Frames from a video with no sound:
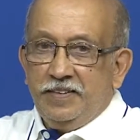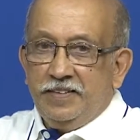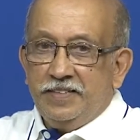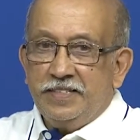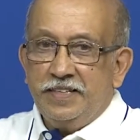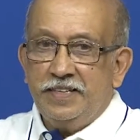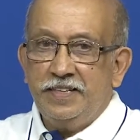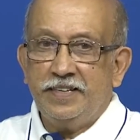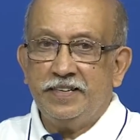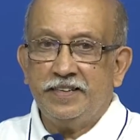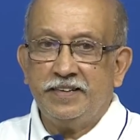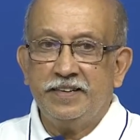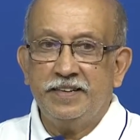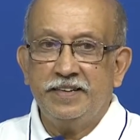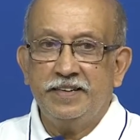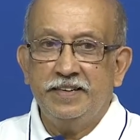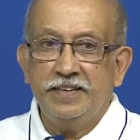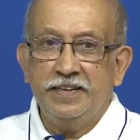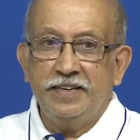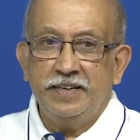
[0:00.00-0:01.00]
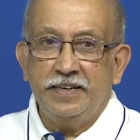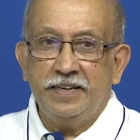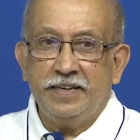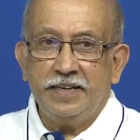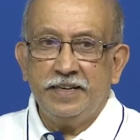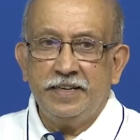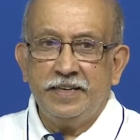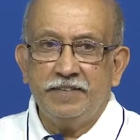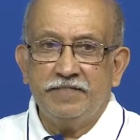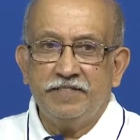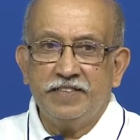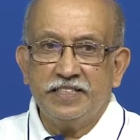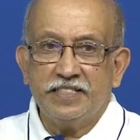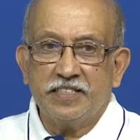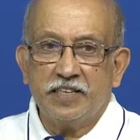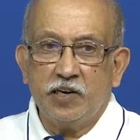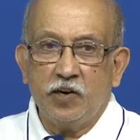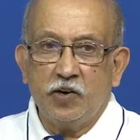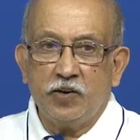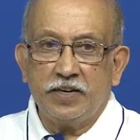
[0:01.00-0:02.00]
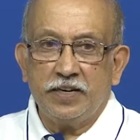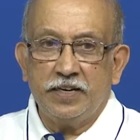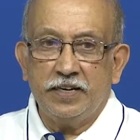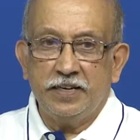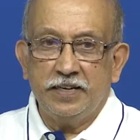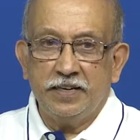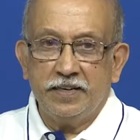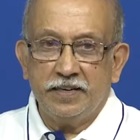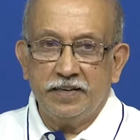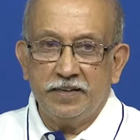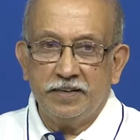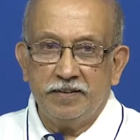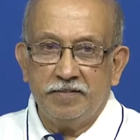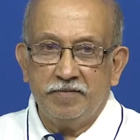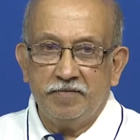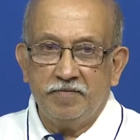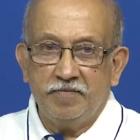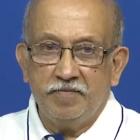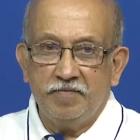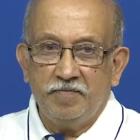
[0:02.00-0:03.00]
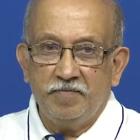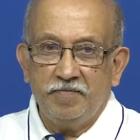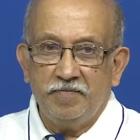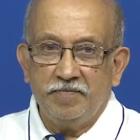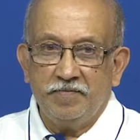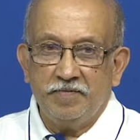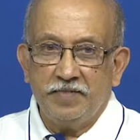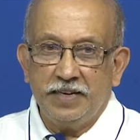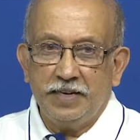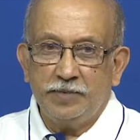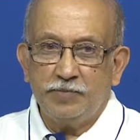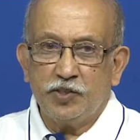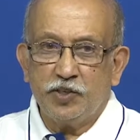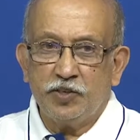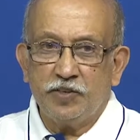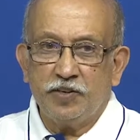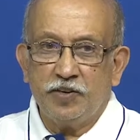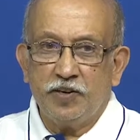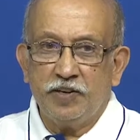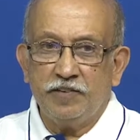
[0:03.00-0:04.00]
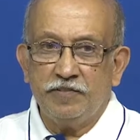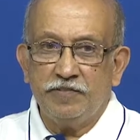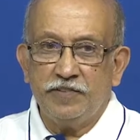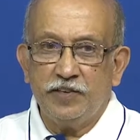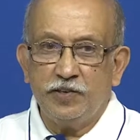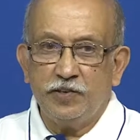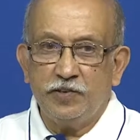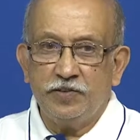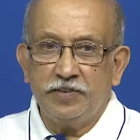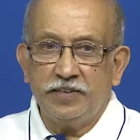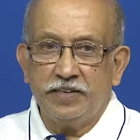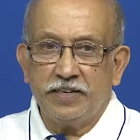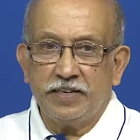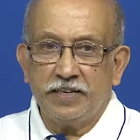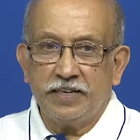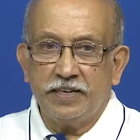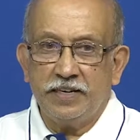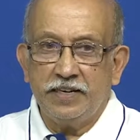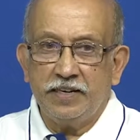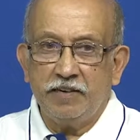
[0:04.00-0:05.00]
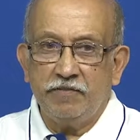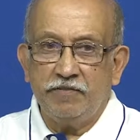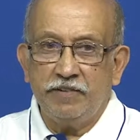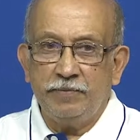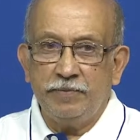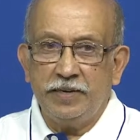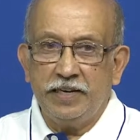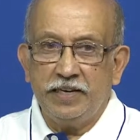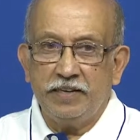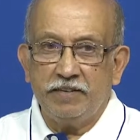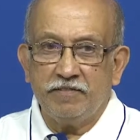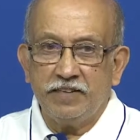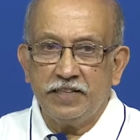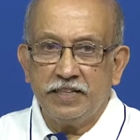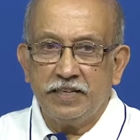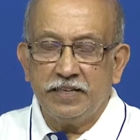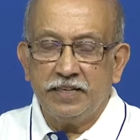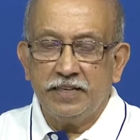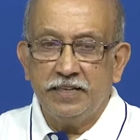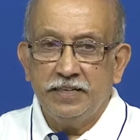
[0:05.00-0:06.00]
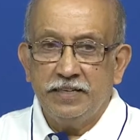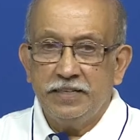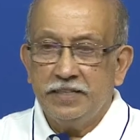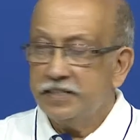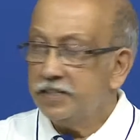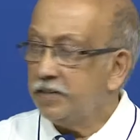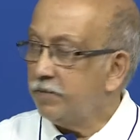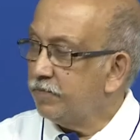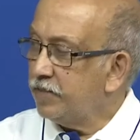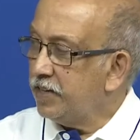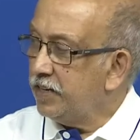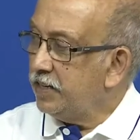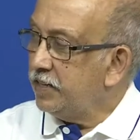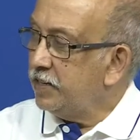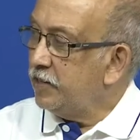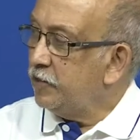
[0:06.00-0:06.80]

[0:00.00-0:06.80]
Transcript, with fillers: See here I have this clock I am sure all of you know are a little familiar with it something